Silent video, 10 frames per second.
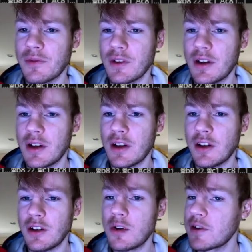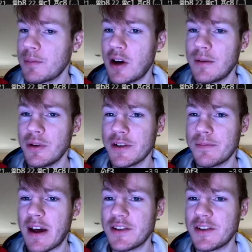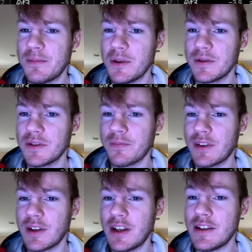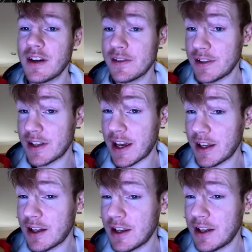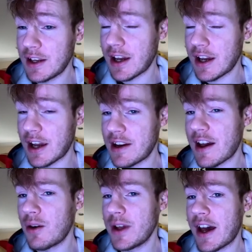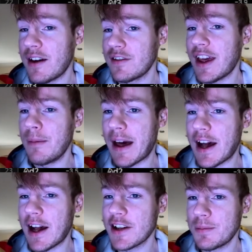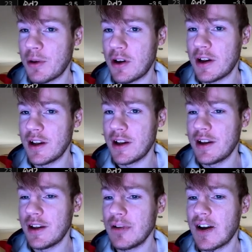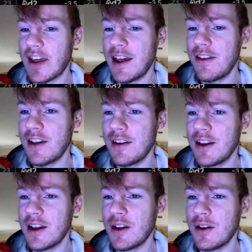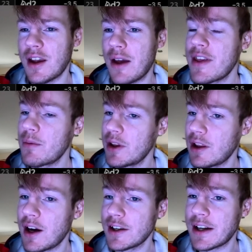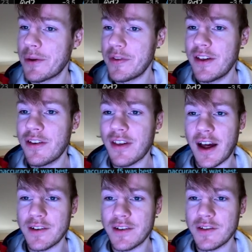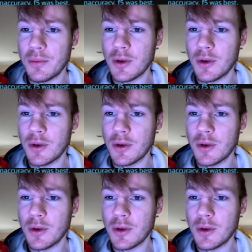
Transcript: Go for the pawn push. Best move. He doesn't take, and now we have a passed pawn. He blockades it, and then we lock down this side of the board.